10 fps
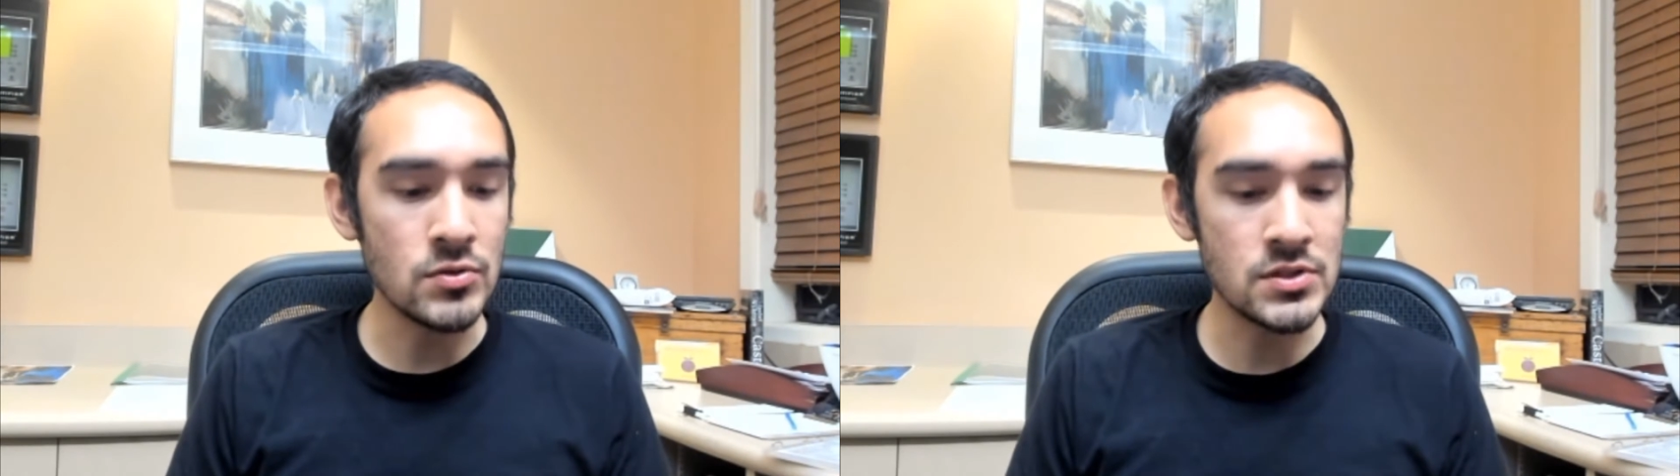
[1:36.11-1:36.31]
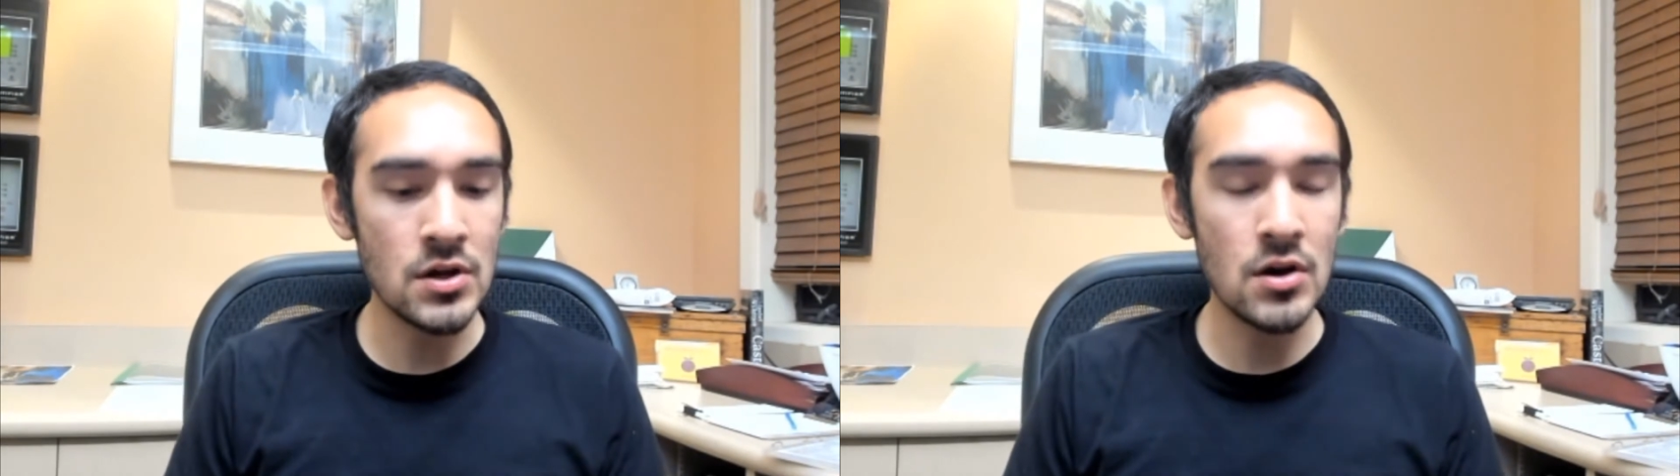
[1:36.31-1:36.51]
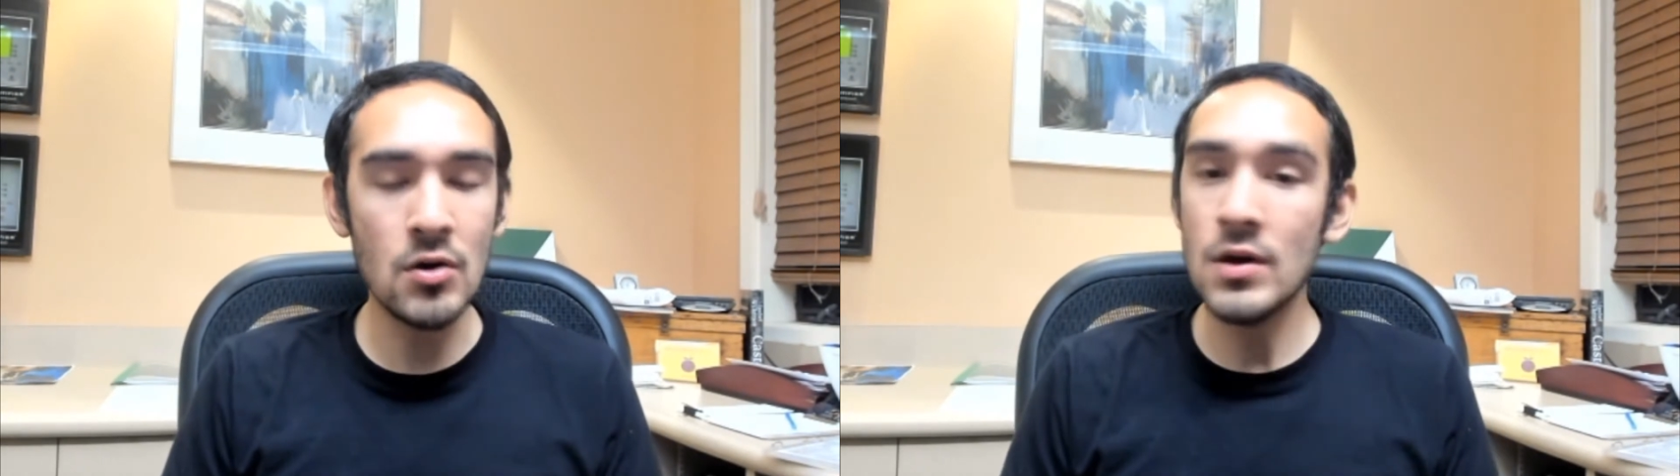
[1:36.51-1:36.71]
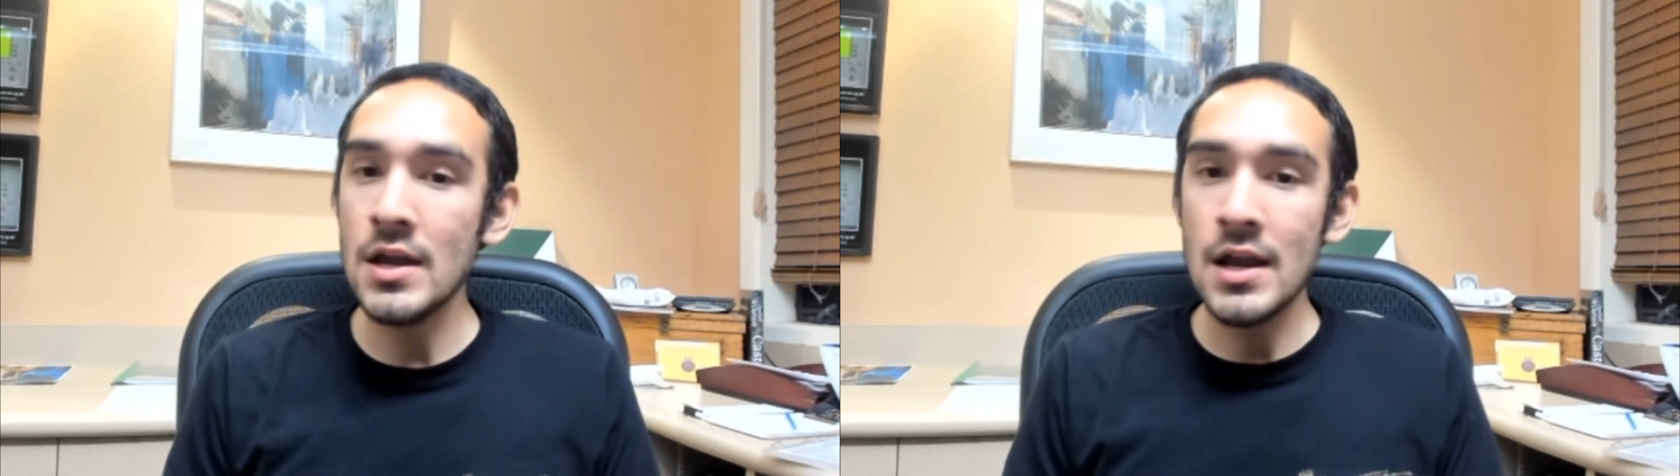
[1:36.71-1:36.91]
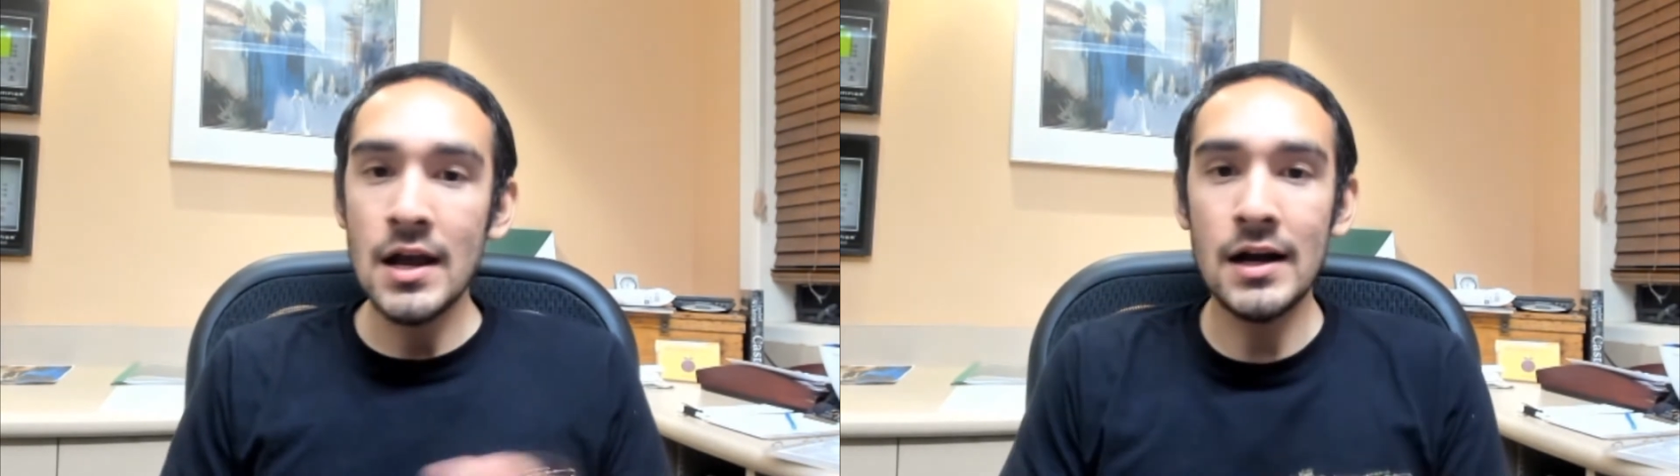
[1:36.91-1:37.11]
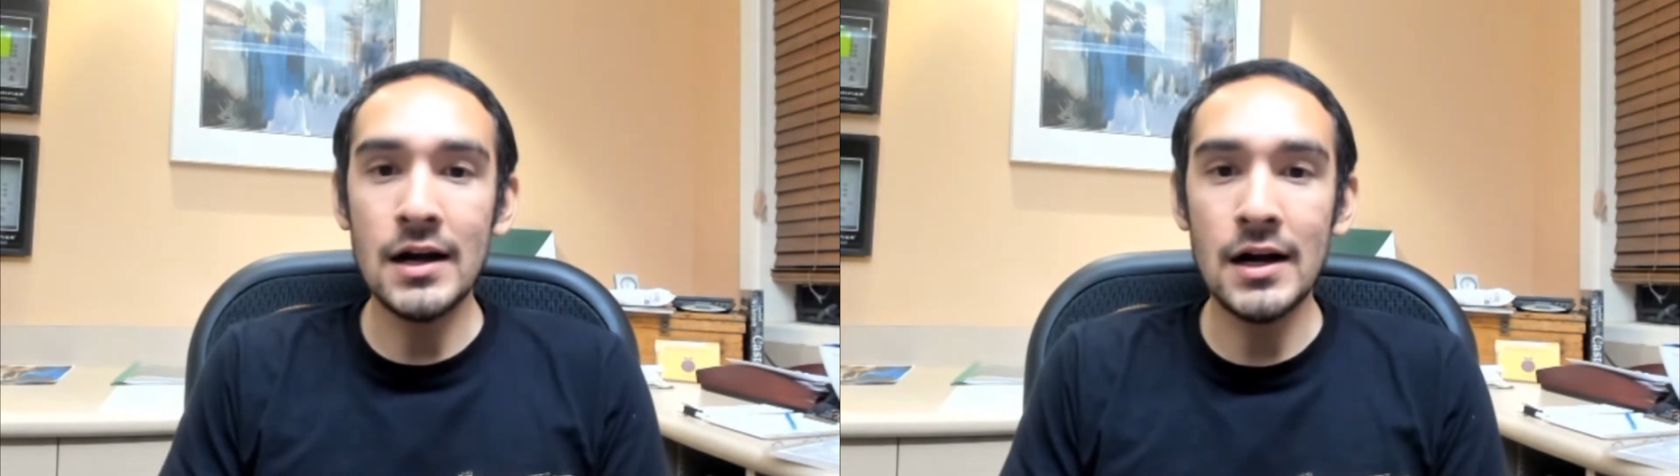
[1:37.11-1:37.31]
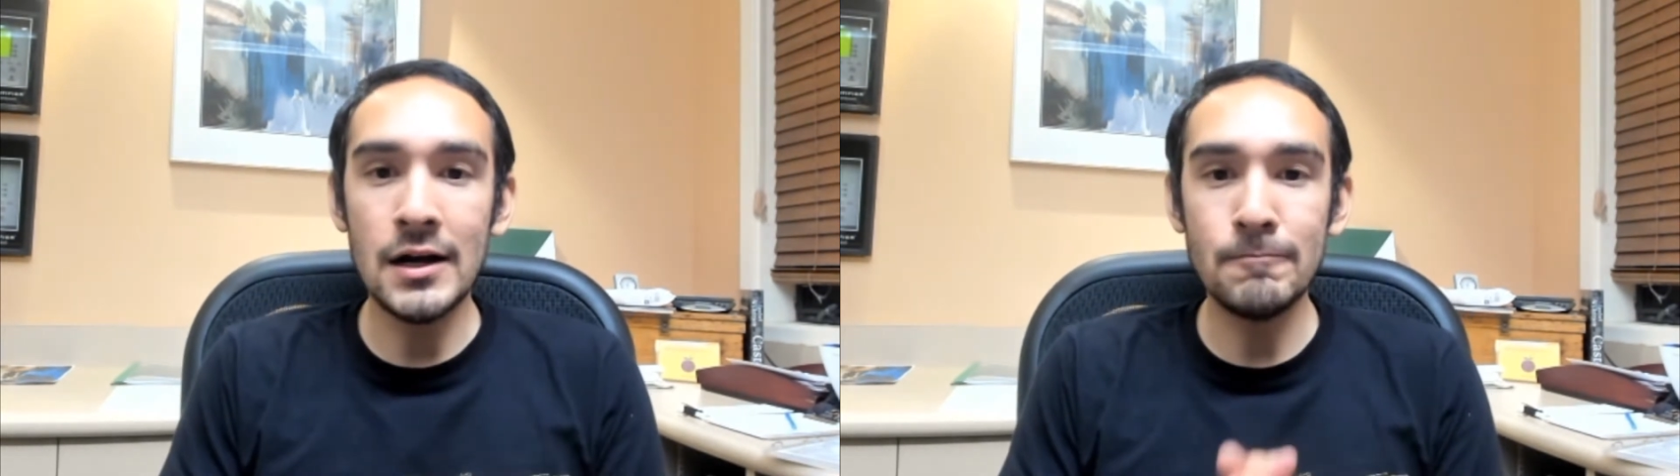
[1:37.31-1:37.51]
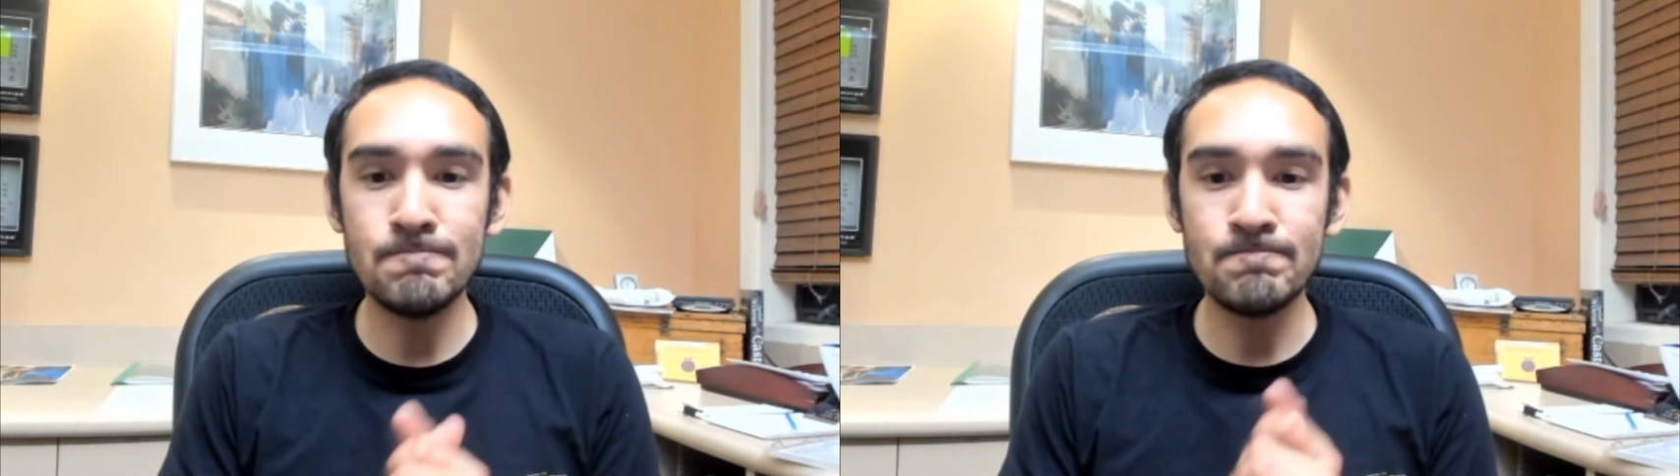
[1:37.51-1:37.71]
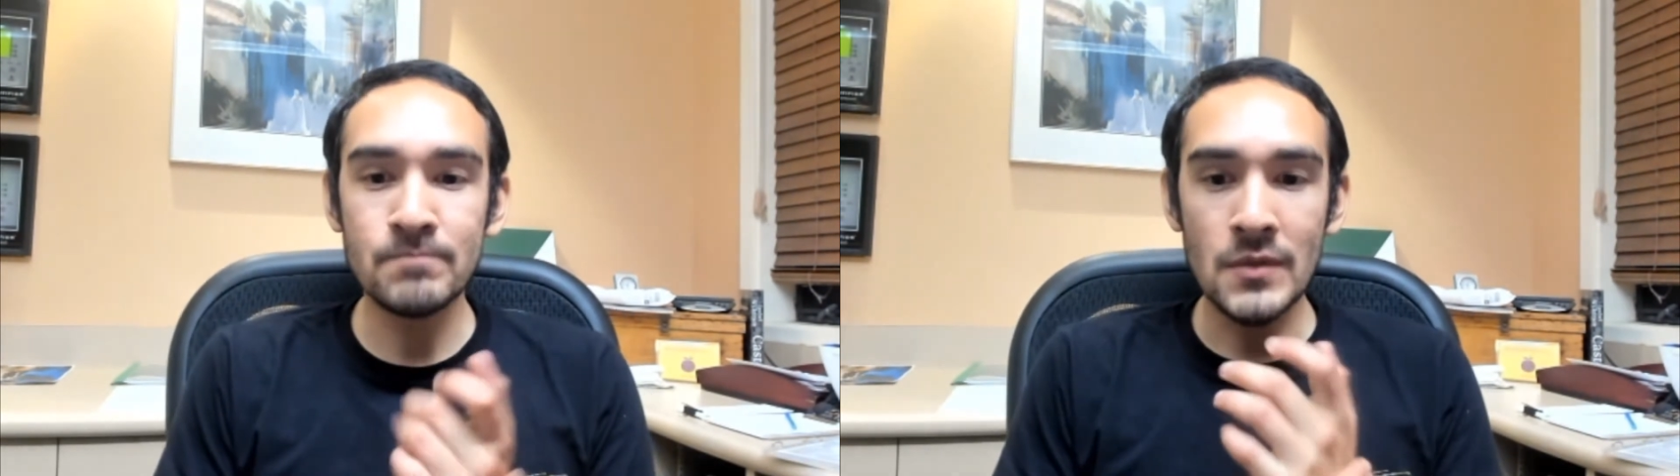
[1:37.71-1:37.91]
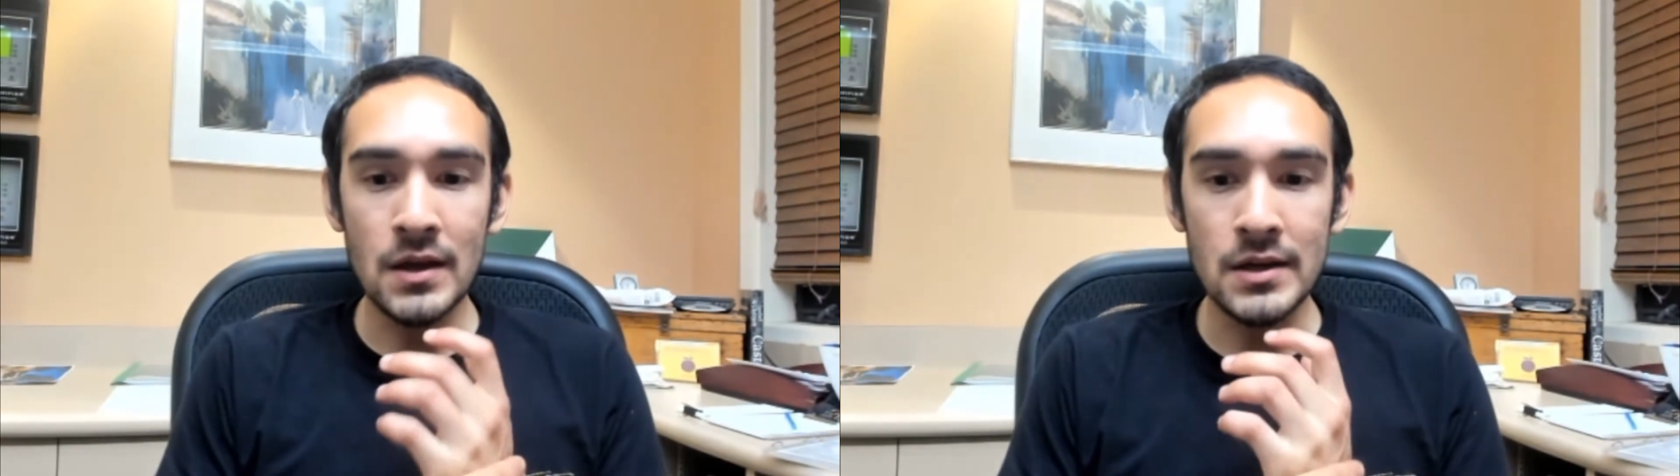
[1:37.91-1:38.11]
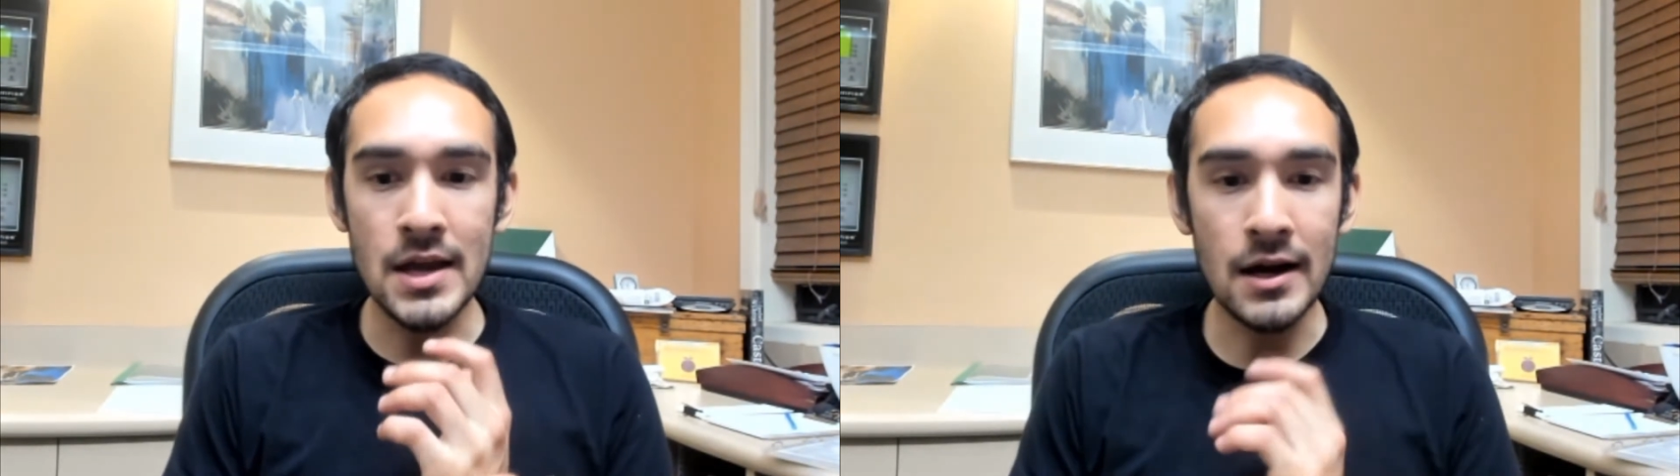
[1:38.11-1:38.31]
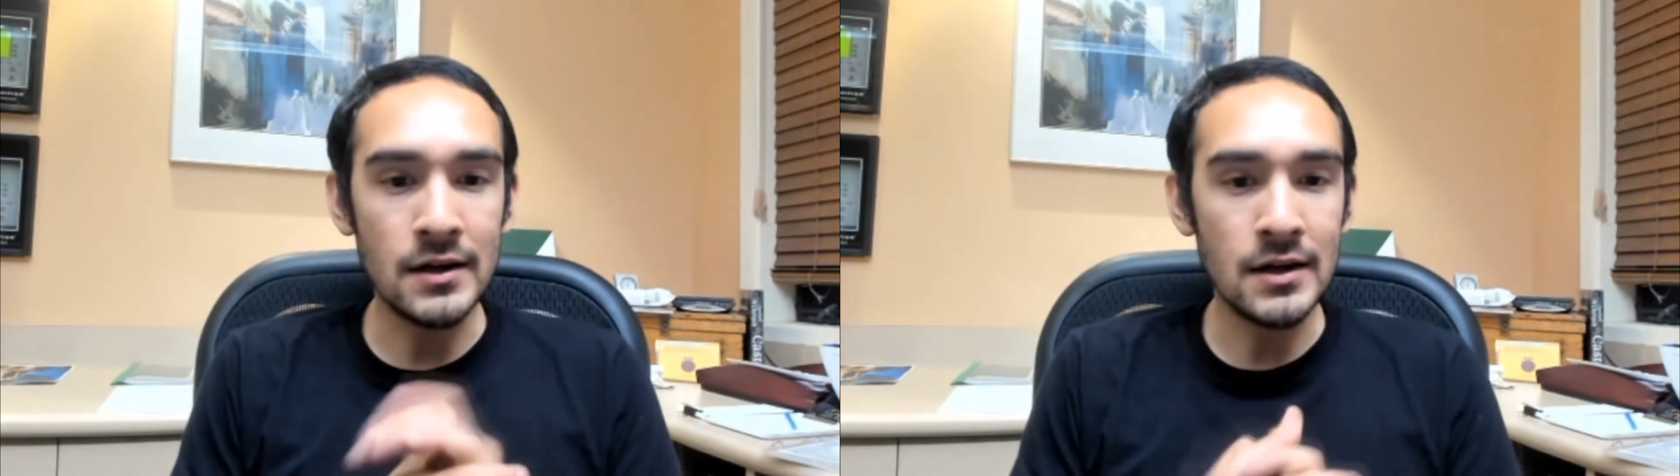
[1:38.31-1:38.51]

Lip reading: So, yeah,